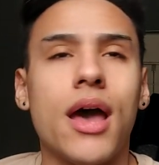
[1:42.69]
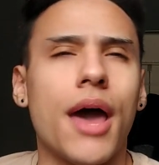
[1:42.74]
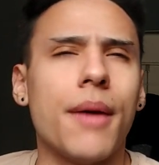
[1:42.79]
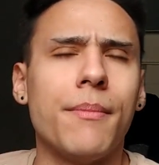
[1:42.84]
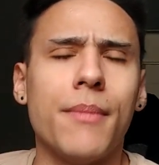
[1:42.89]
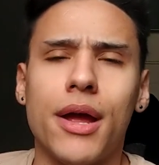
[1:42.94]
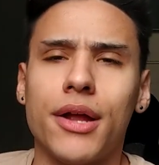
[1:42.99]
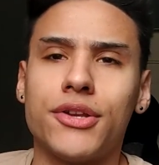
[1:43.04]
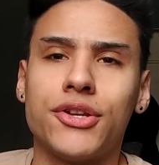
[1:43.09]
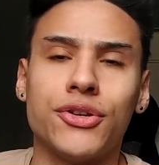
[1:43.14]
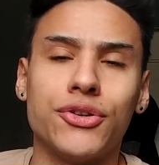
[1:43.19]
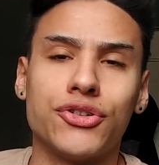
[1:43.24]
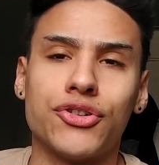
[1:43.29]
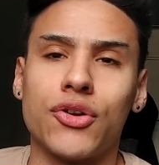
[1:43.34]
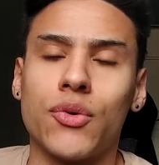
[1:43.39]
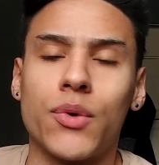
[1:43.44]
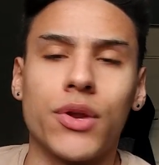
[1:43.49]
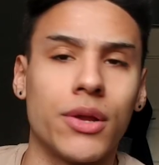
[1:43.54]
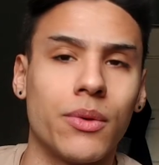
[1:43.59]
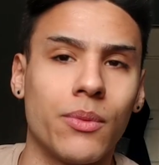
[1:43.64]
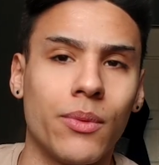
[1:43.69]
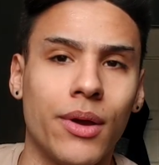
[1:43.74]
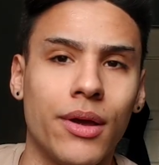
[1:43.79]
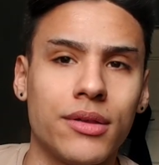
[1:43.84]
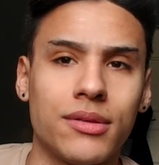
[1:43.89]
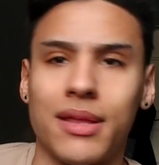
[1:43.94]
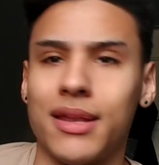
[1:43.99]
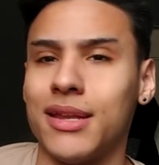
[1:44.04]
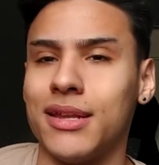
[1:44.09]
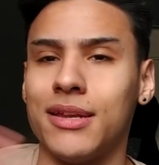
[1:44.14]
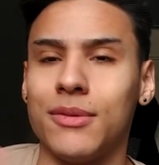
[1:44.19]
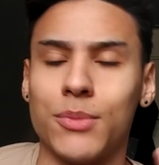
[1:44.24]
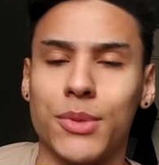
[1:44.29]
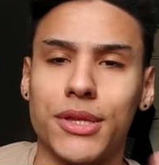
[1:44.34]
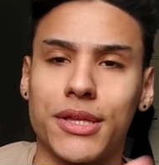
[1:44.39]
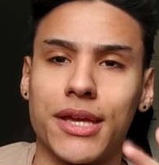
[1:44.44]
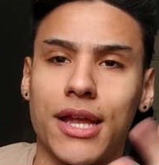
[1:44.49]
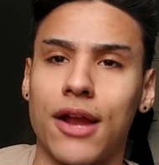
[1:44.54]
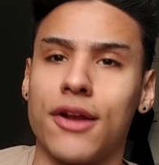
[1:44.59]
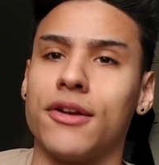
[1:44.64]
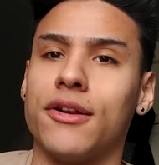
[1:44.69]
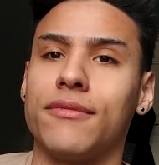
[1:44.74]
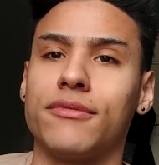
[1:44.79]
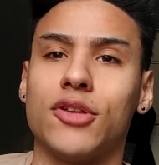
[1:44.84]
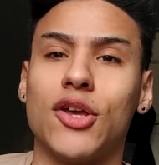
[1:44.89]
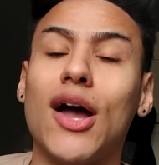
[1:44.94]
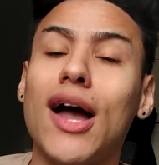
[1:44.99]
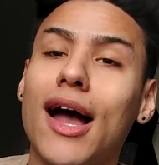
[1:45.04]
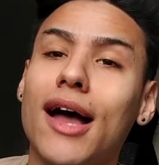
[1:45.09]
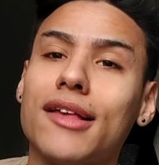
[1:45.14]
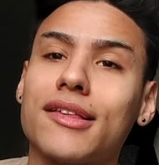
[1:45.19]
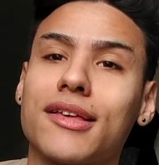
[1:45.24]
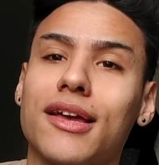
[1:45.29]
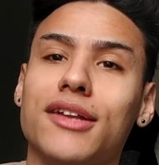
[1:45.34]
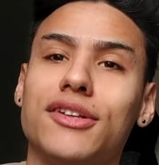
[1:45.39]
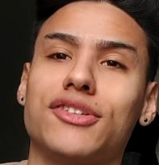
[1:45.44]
I'm not too sure what it was. I didn't really care enough to ask.